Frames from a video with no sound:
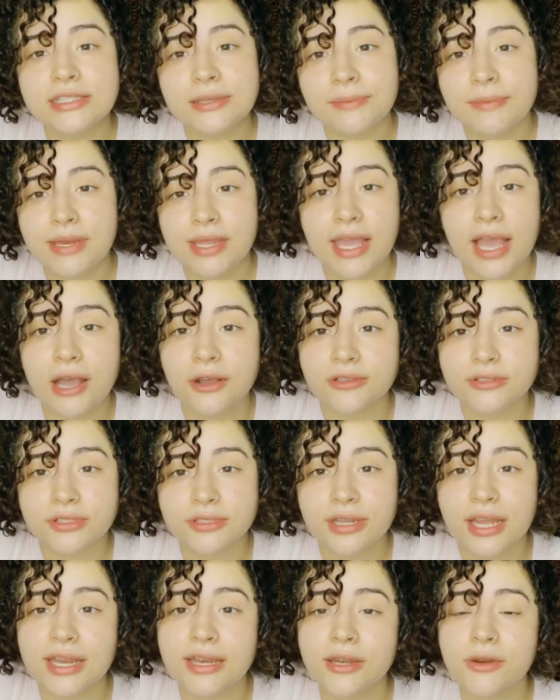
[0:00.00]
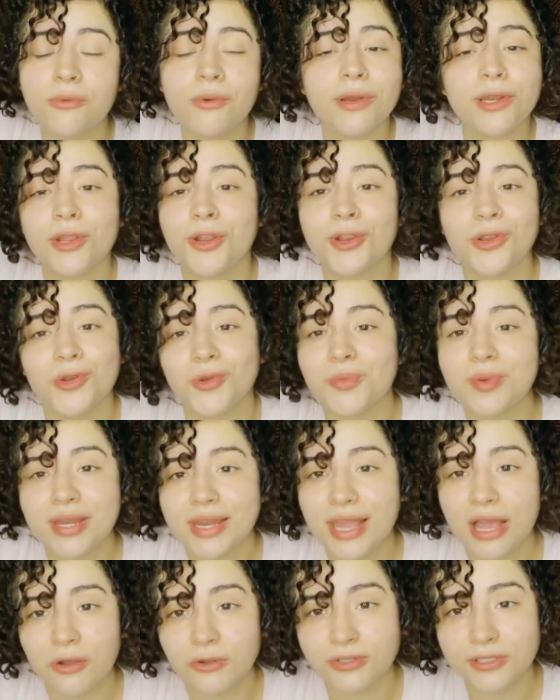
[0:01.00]
somebody else, and I didn't want to hurt
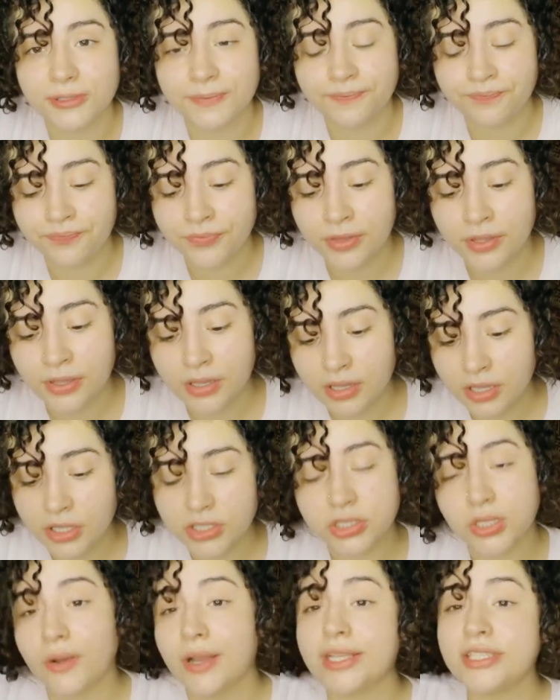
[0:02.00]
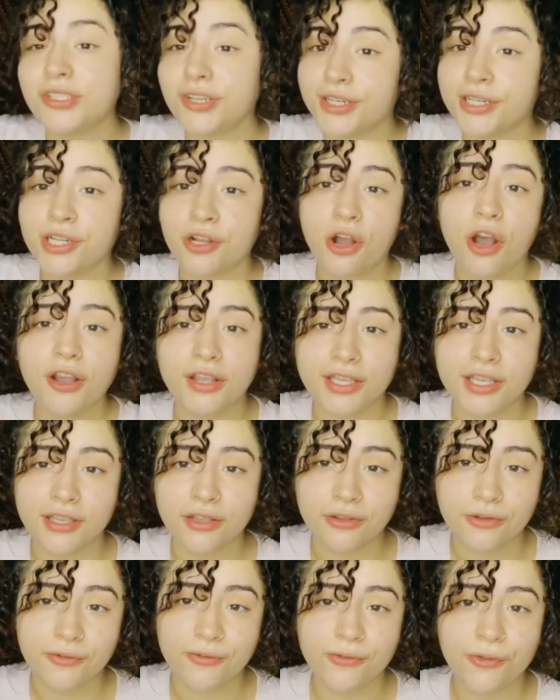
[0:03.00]
nobody else. So I started
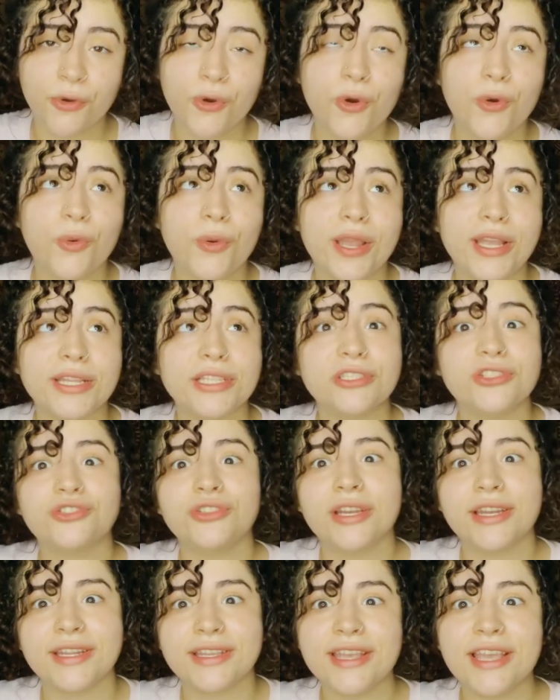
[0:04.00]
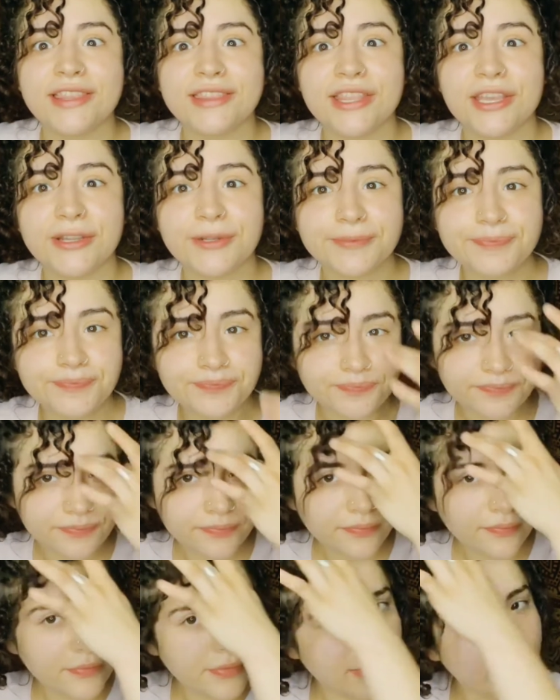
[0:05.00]
honking the whole way to try to get there.
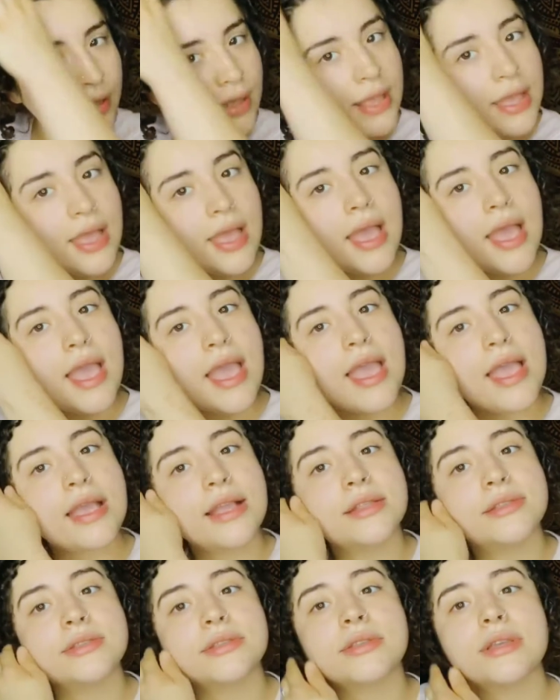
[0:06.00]
And